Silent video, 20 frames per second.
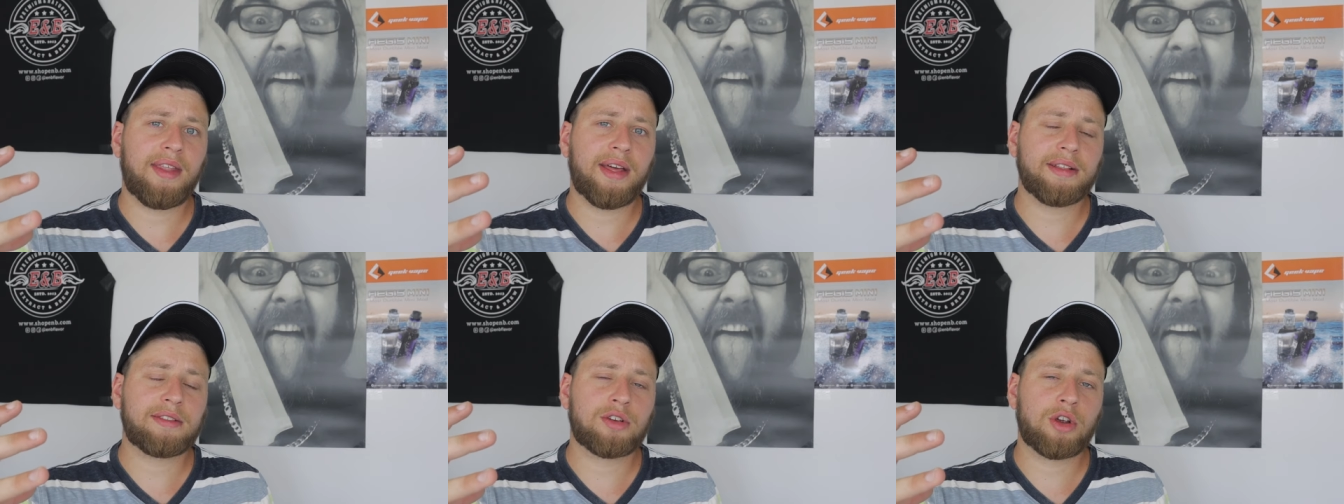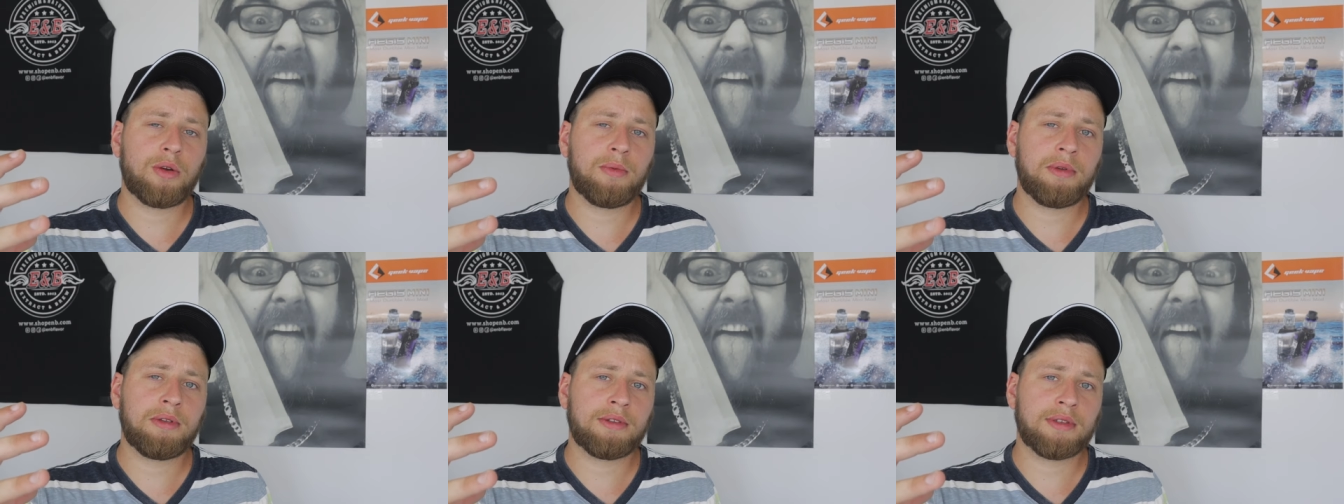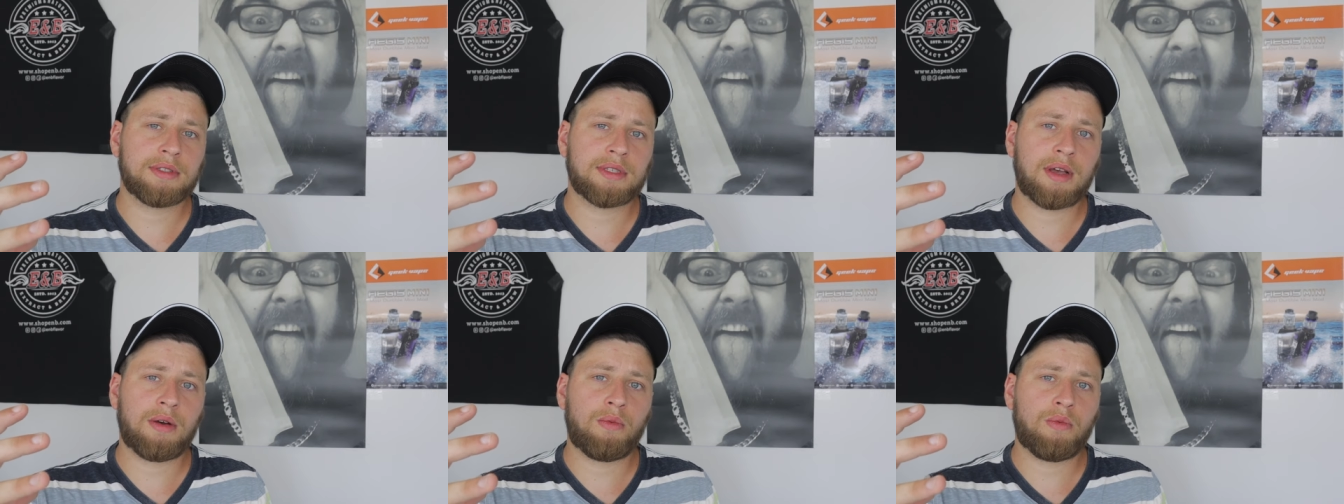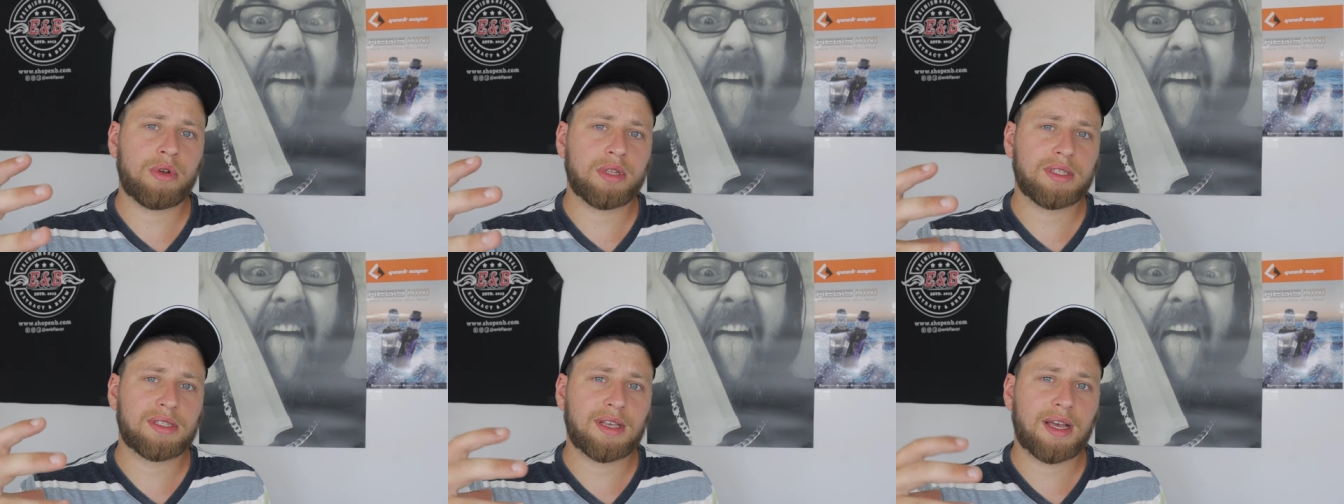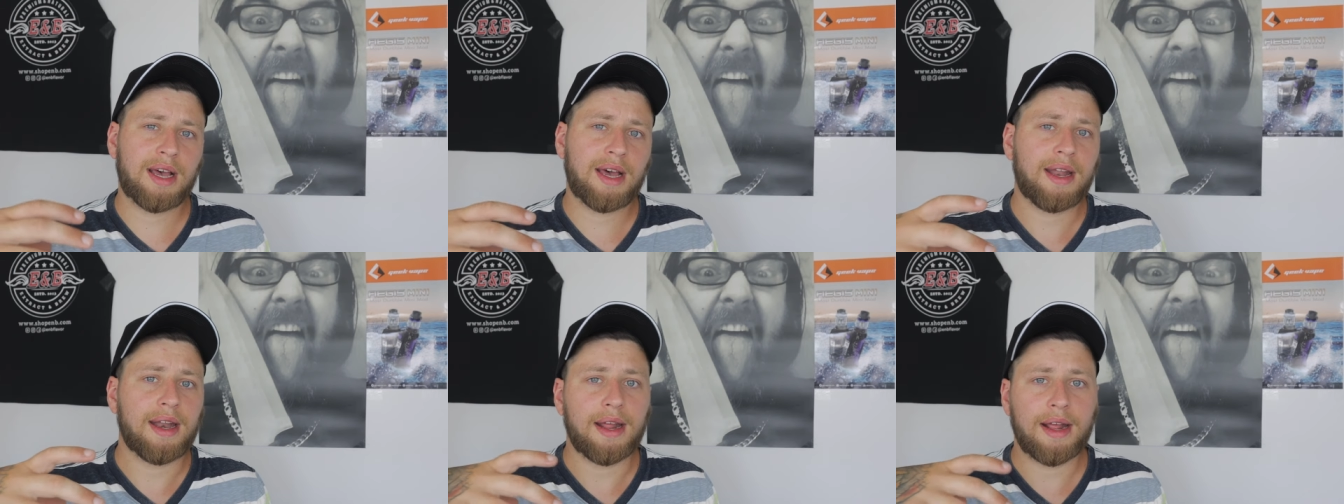that turbulence on one
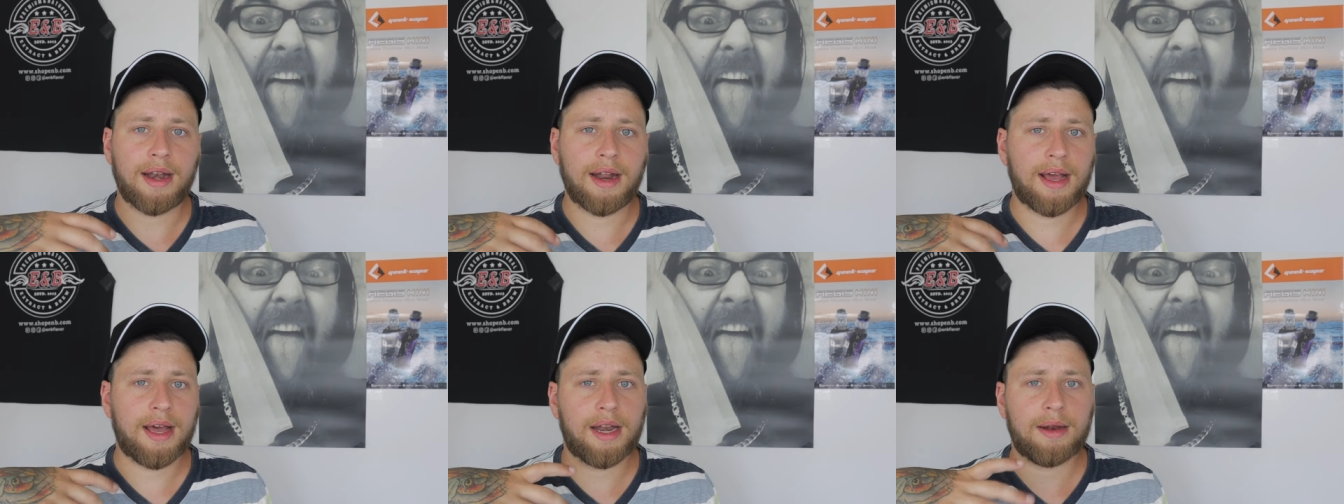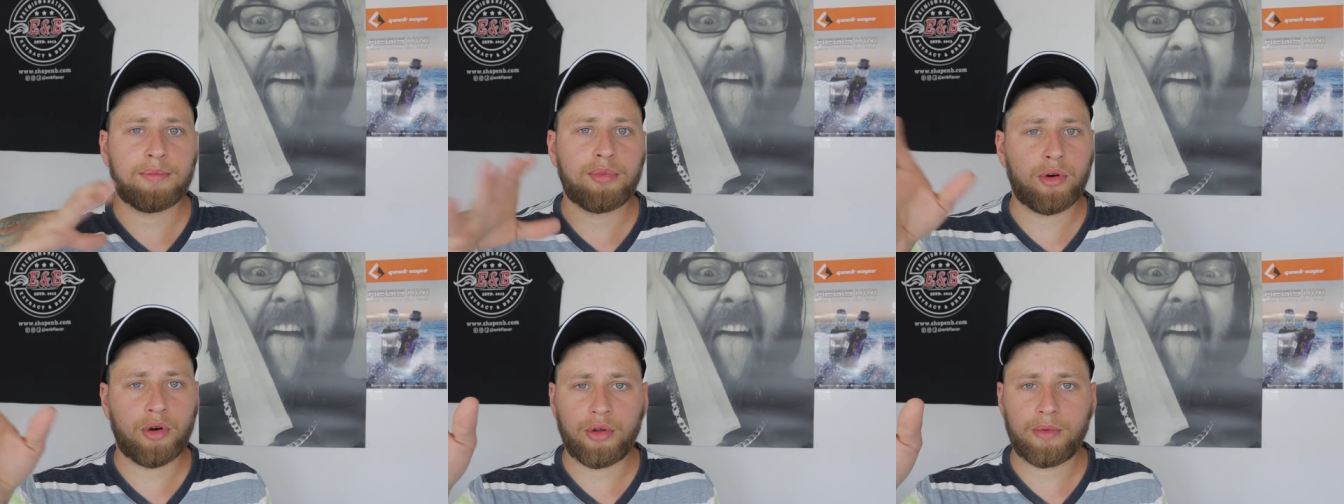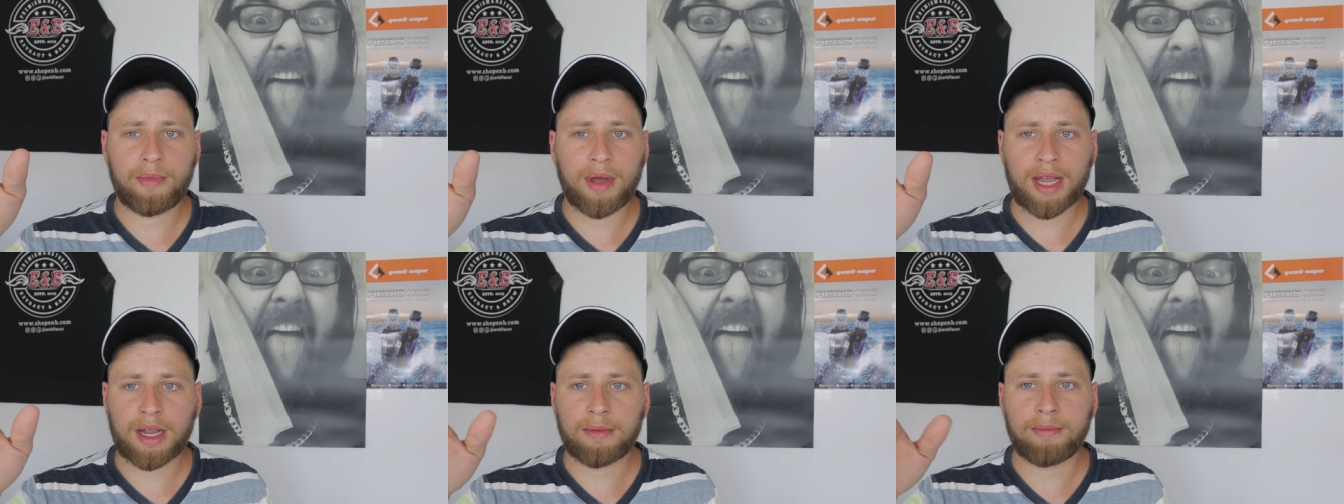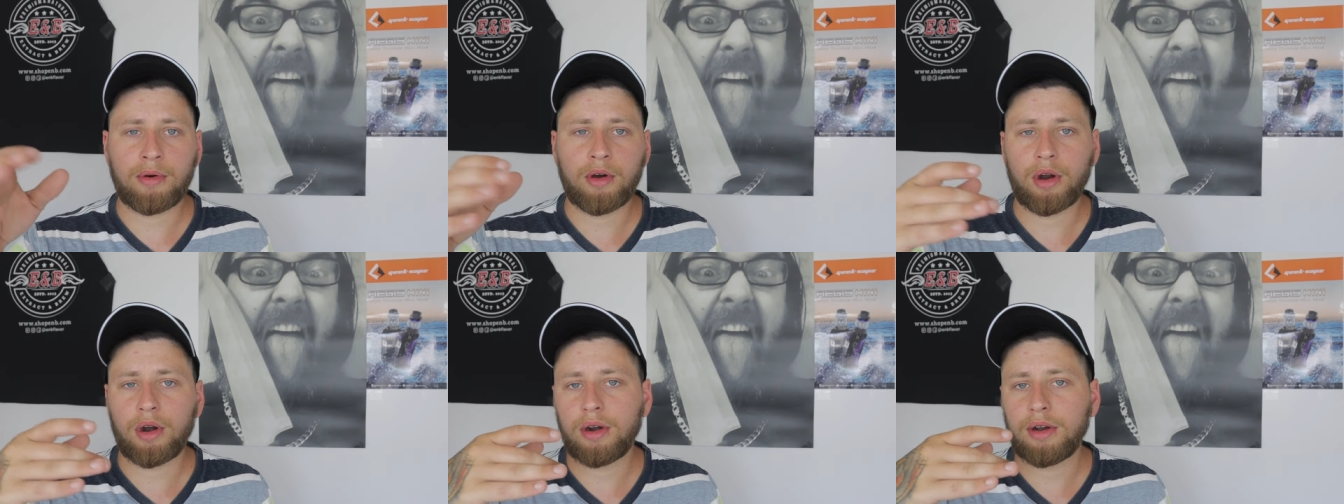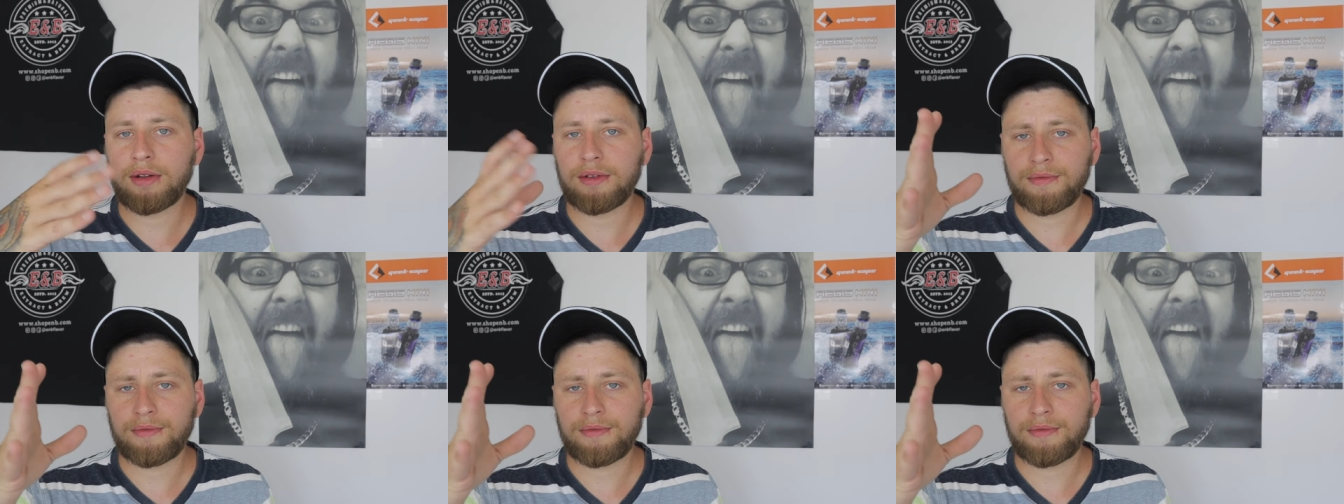side and I had to pull it back apart